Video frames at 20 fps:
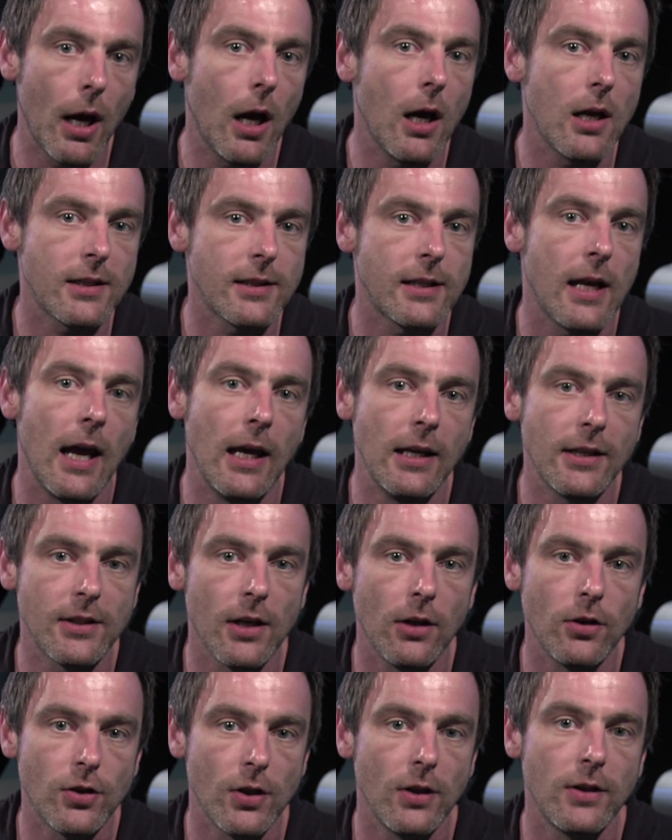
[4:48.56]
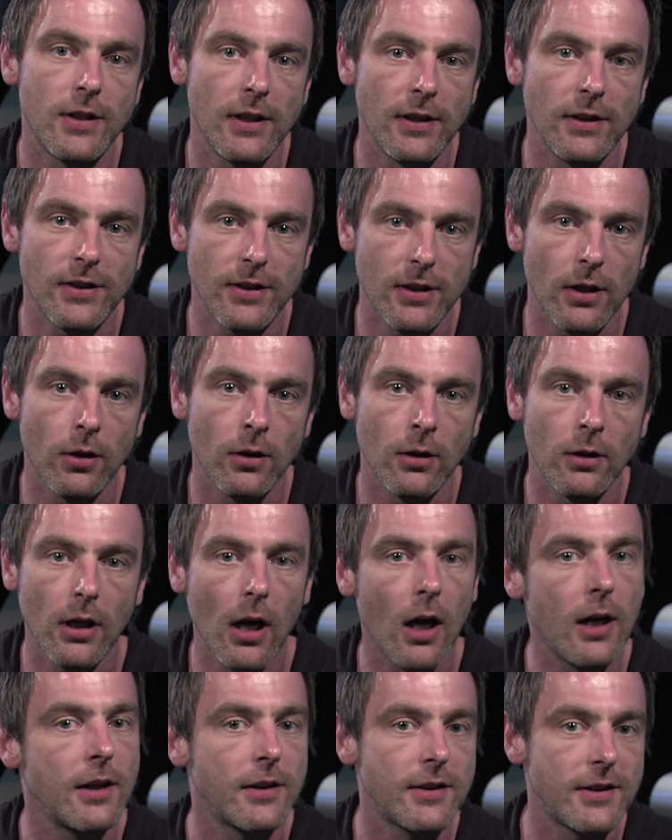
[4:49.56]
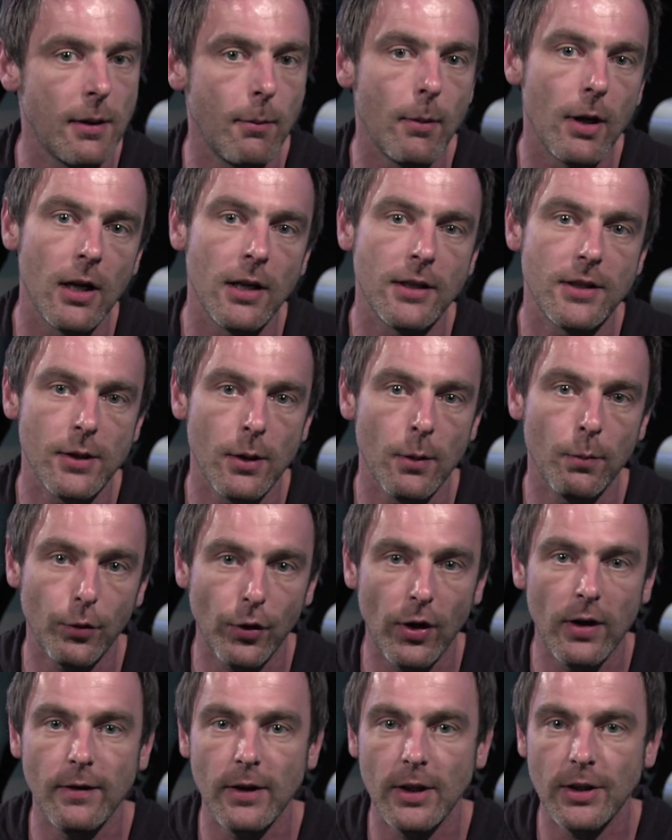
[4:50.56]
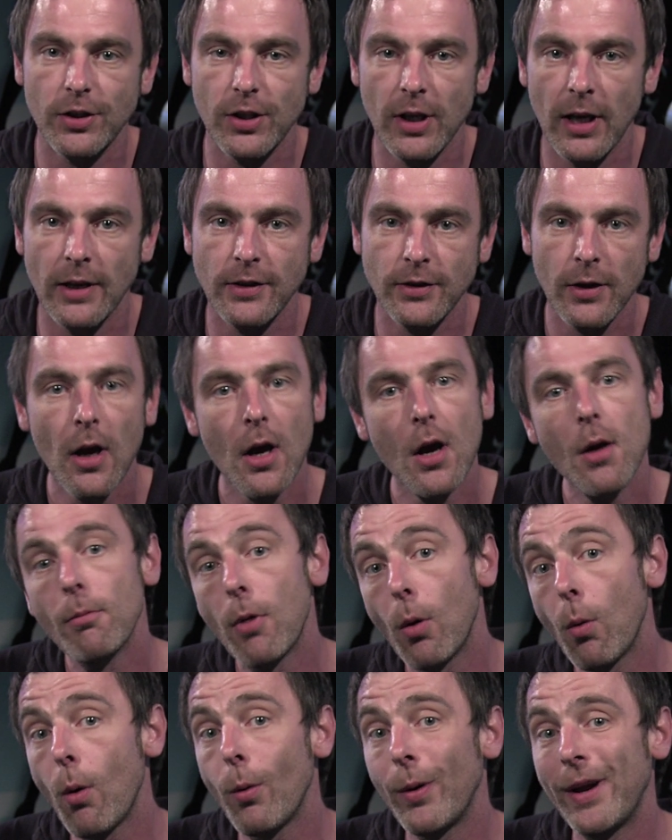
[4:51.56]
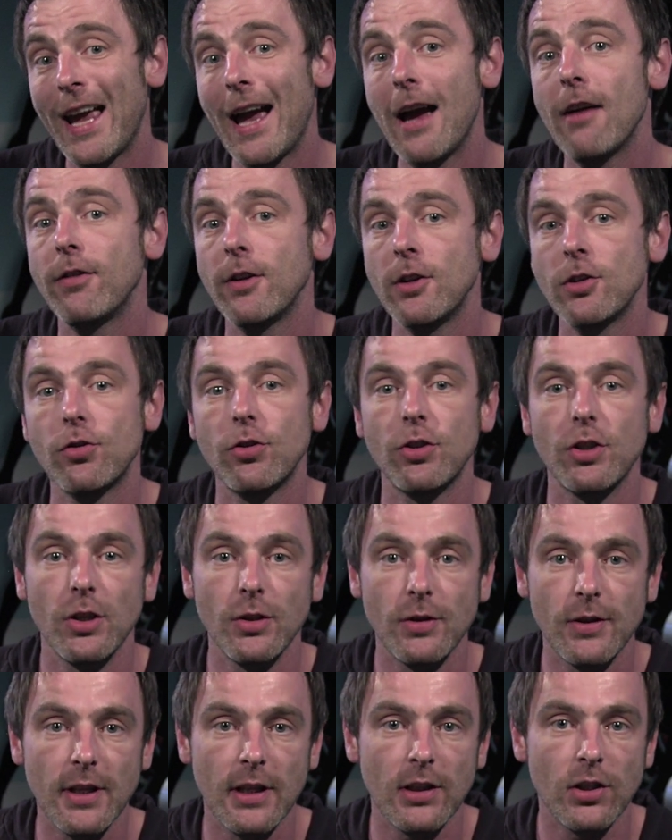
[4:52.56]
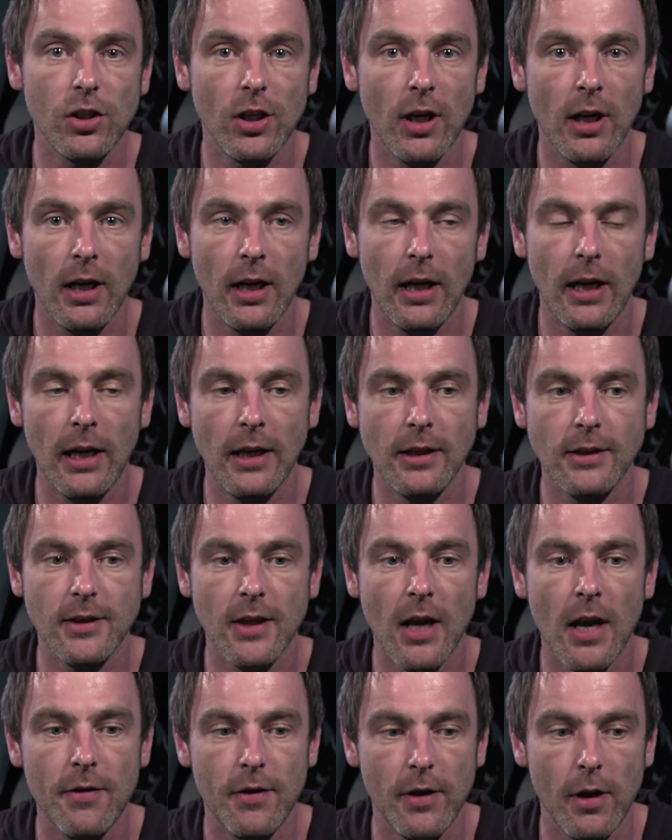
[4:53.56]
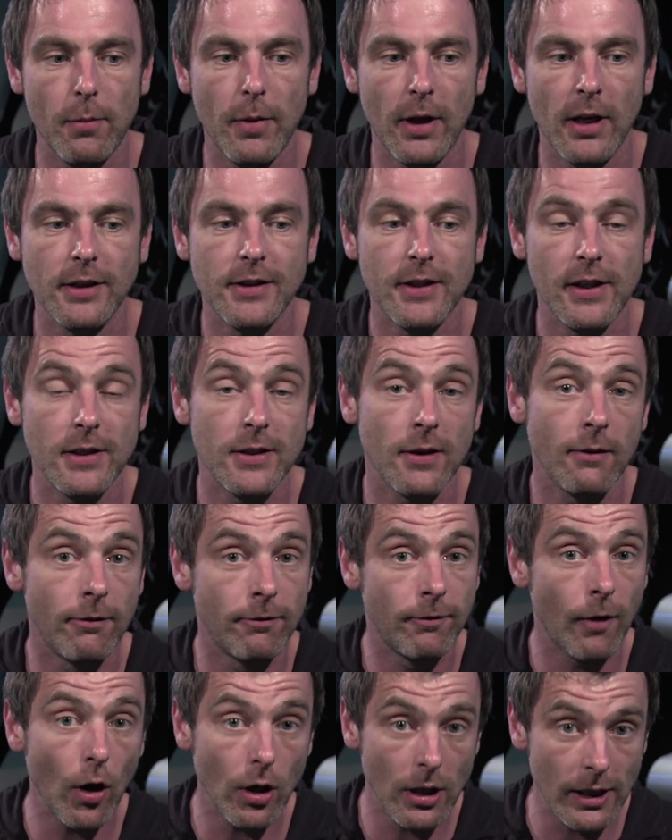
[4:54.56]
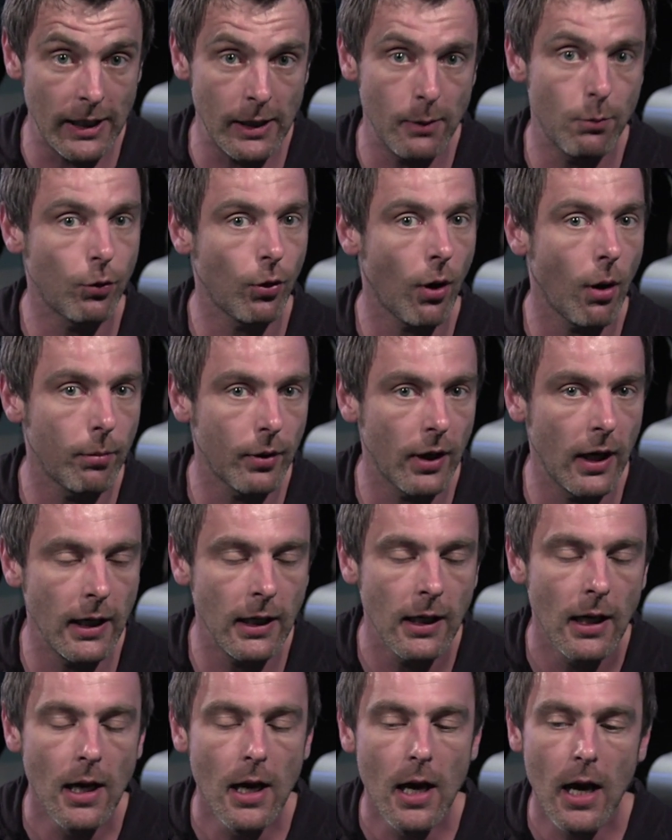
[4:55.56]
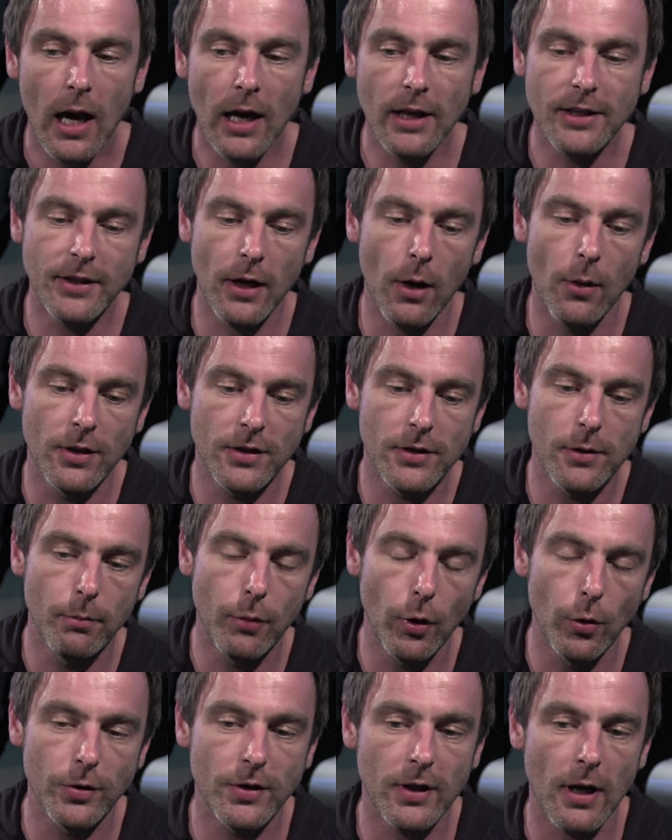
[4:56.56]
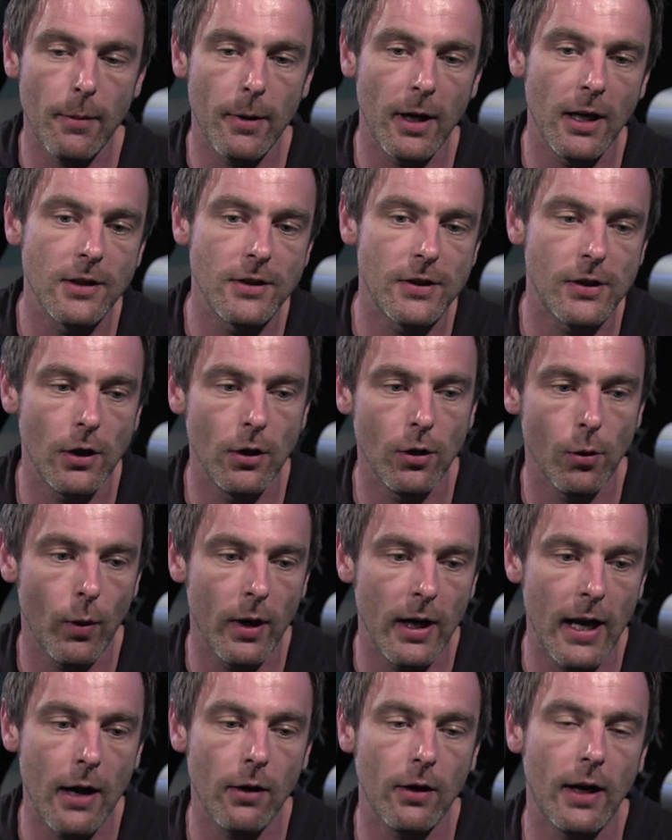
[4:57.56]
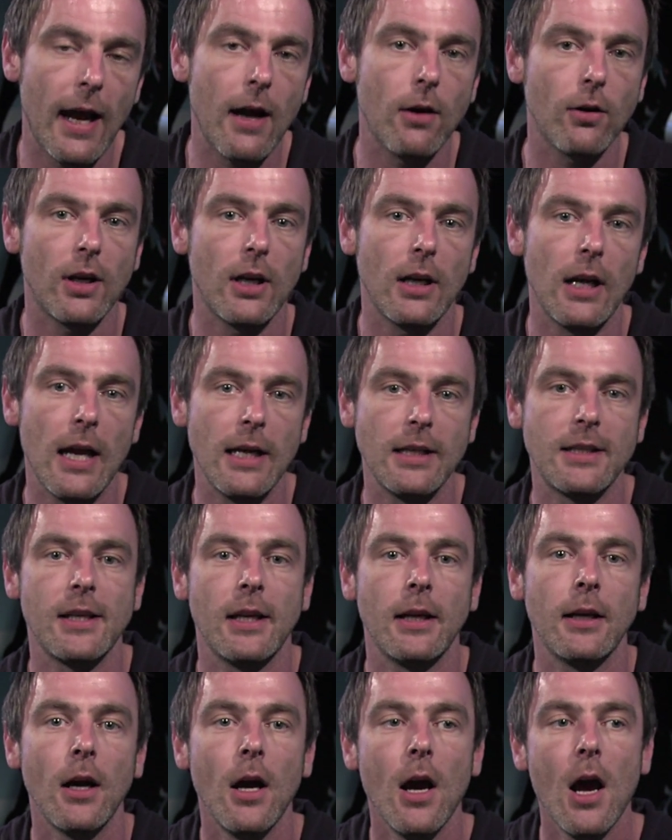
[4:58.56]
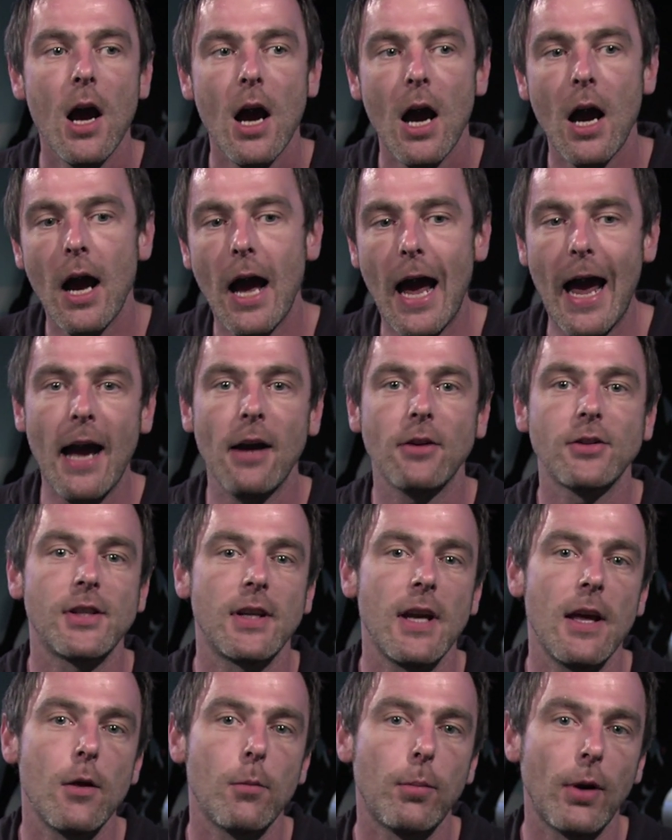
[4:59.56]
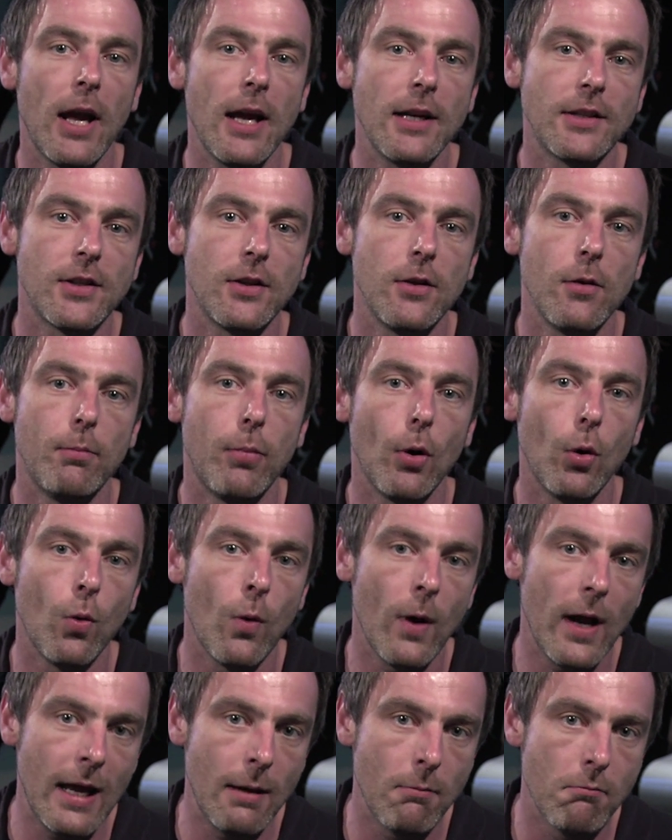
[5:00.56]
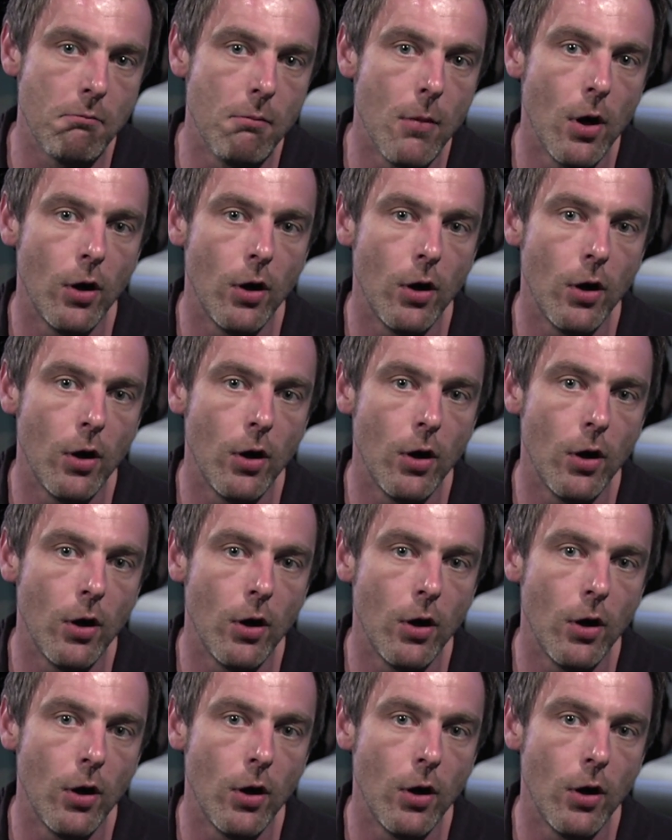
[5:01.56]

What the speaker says: per se, so shooting's still kind of similar to previous years, but what we have introduced this year is the ability to volley properly. So as the ball's coming into you, we're now calculating how to get the player to the ball in